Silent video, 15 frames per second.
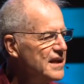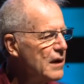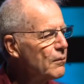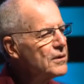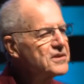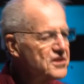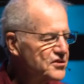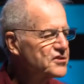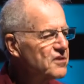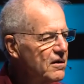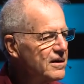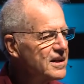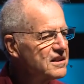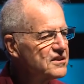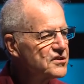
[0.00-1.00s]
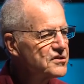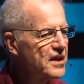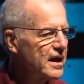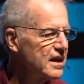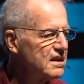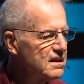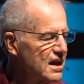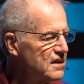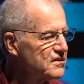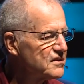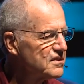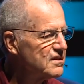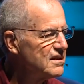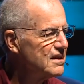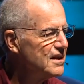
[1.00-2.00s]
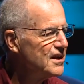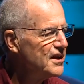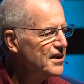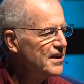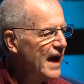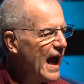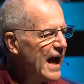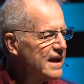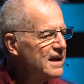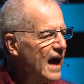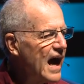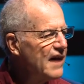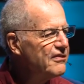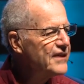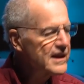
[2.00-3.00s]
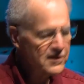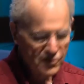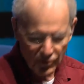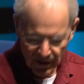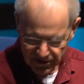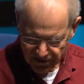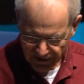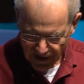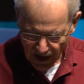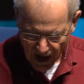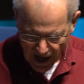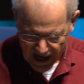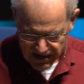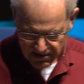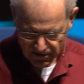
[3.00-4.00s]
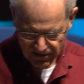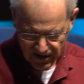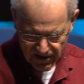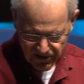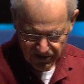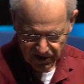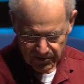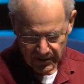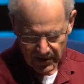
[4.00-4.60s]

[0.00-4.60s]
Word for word: And we're just starting to study this. And I think the reason that I do this is